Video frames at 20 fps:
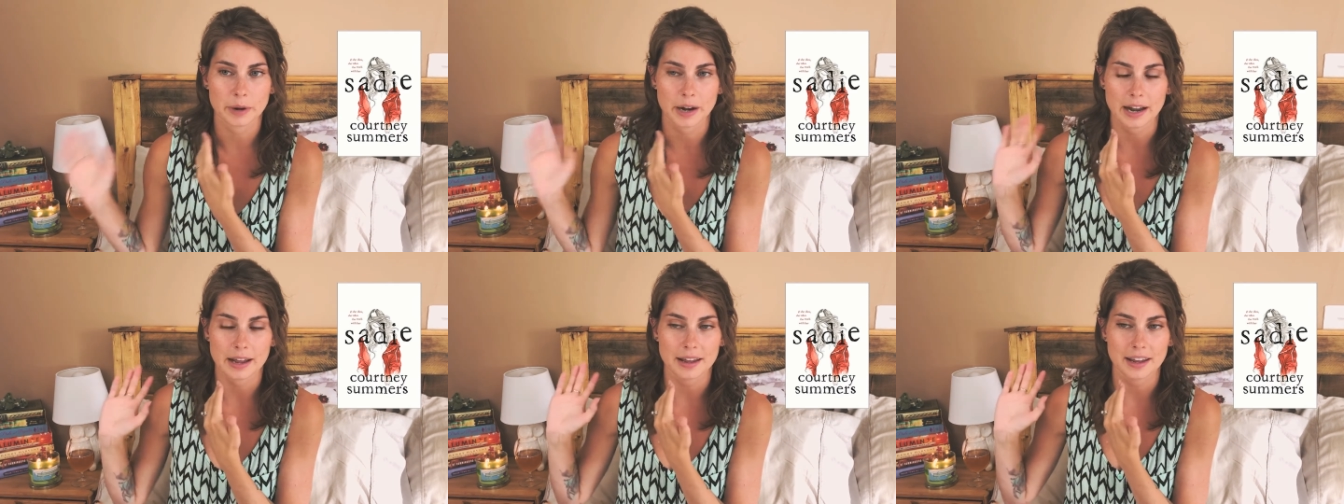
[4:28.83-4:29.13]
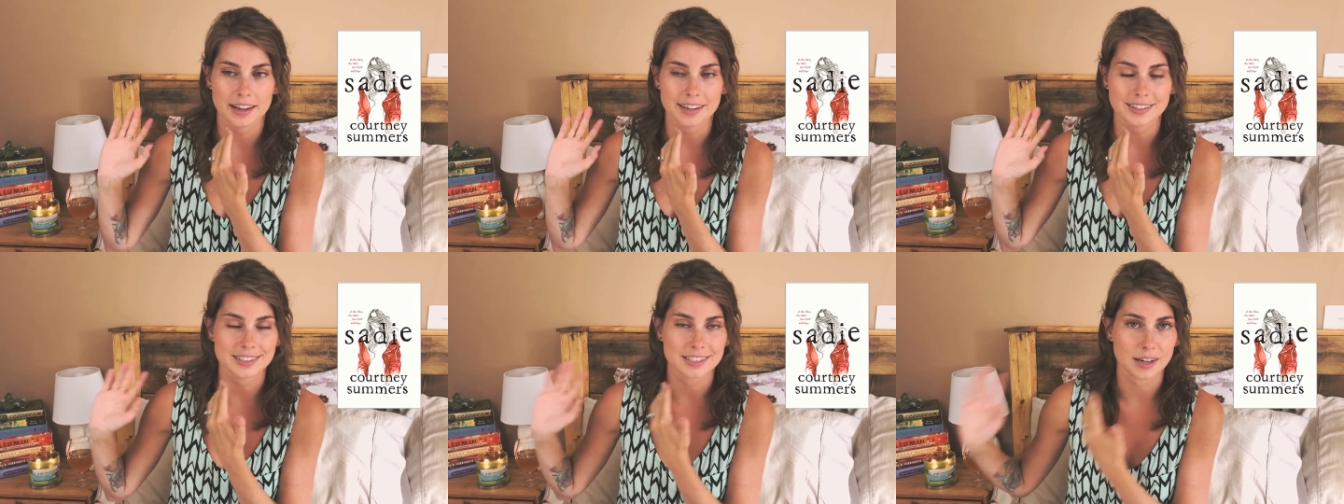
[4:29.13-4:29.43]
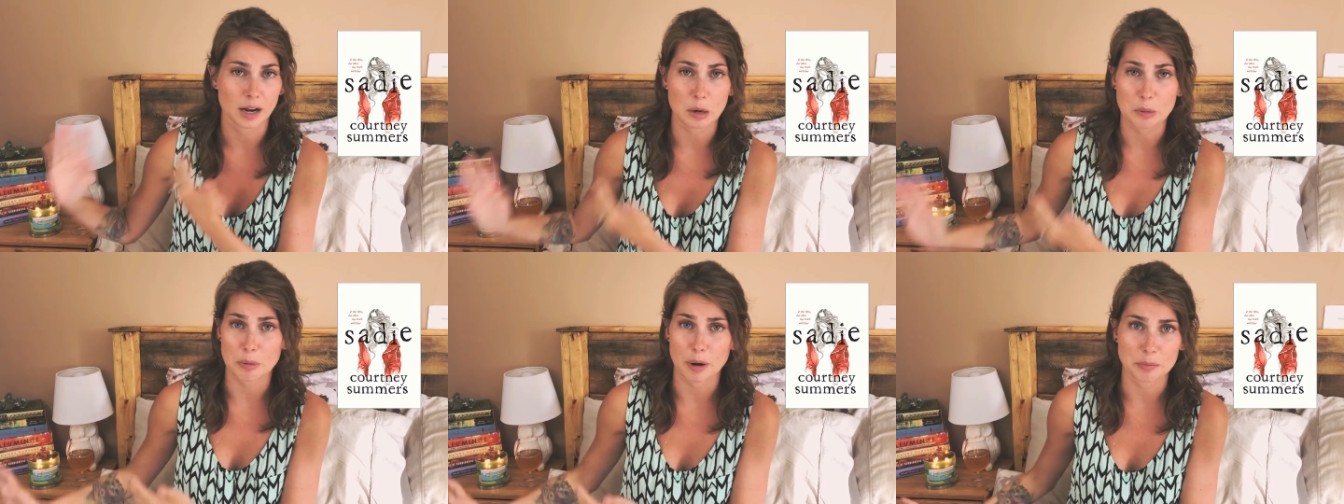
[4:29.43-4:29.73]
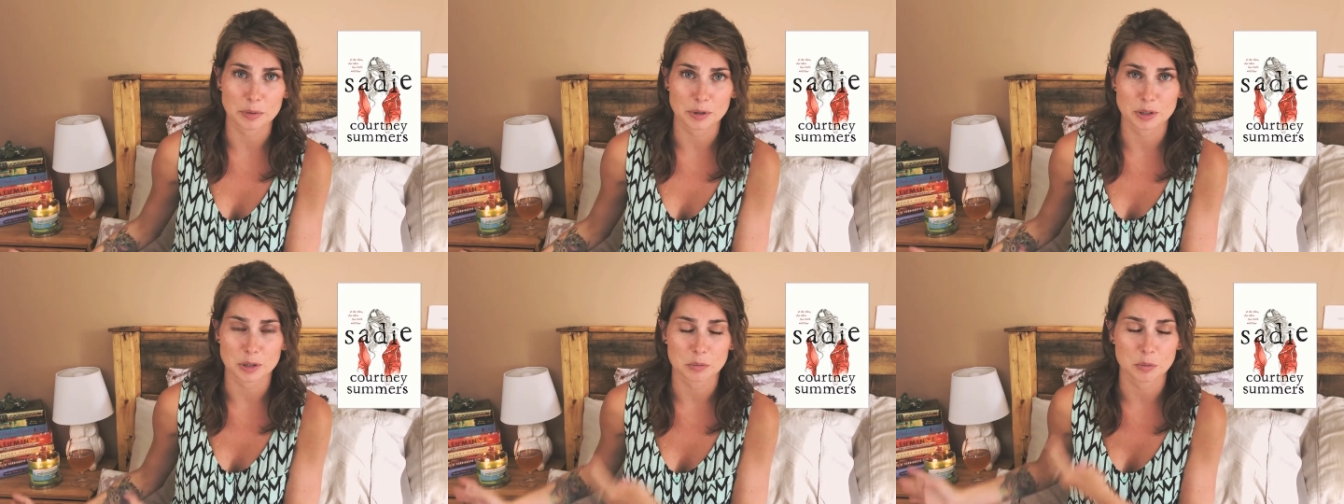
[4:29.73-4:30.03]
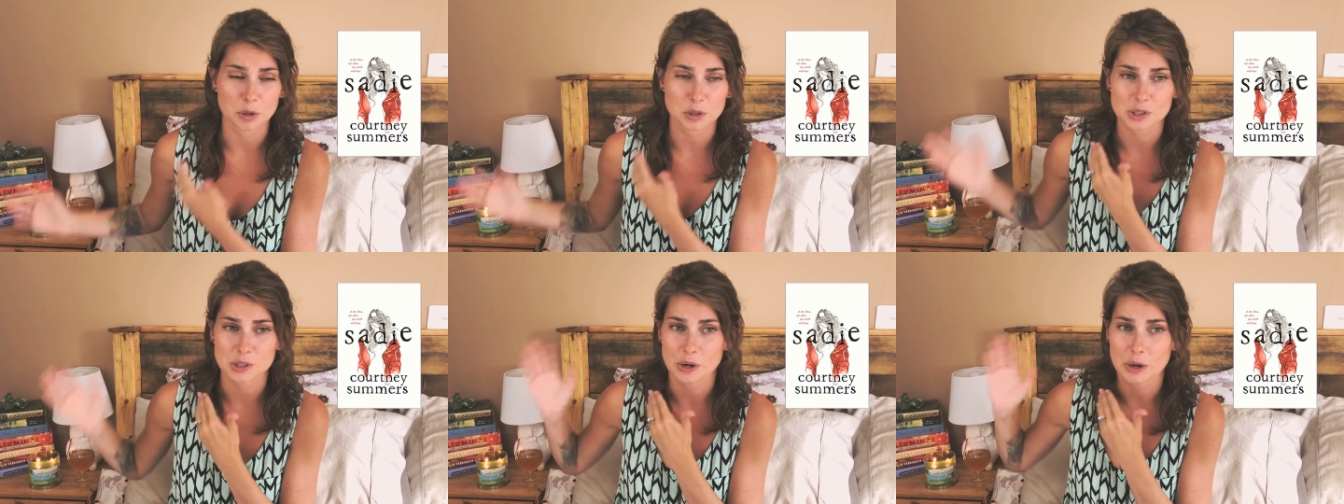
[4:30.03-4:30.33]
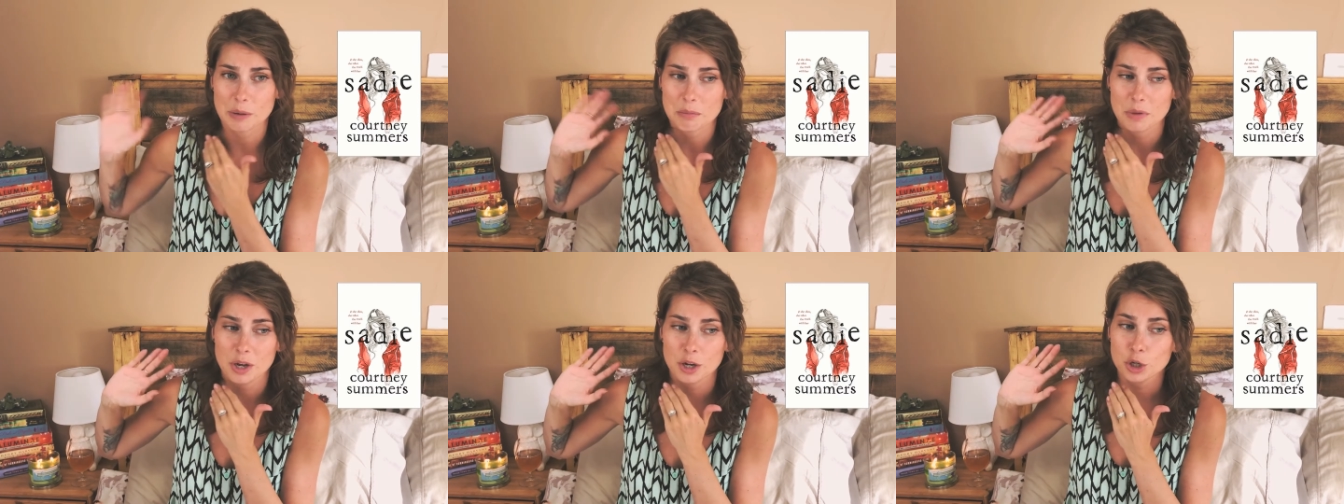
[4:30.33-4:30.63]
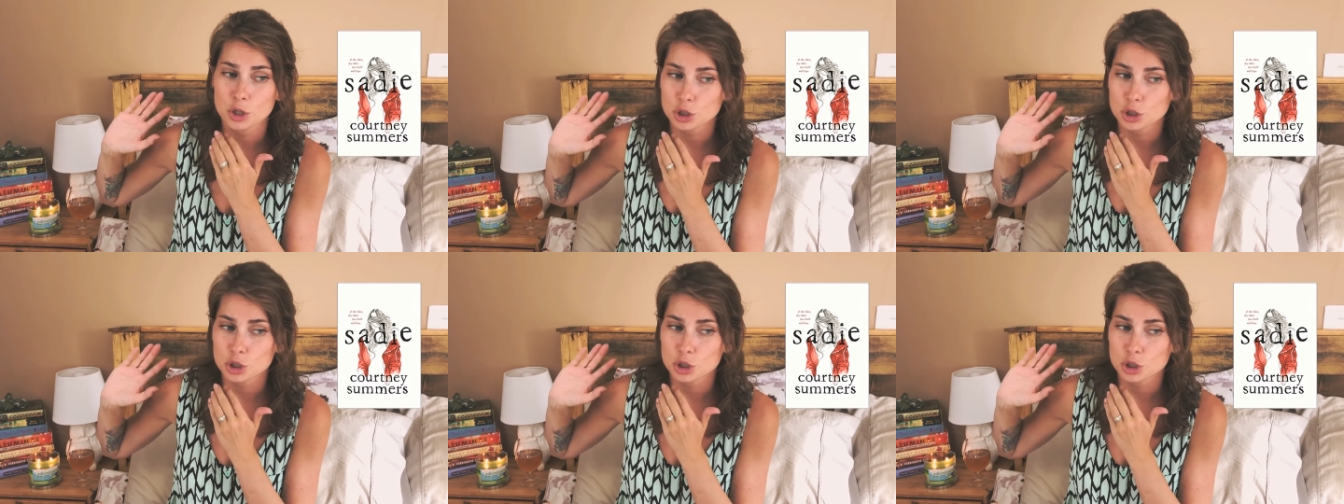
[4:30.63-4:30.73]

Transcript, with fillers: but it's not a popular book, so I'm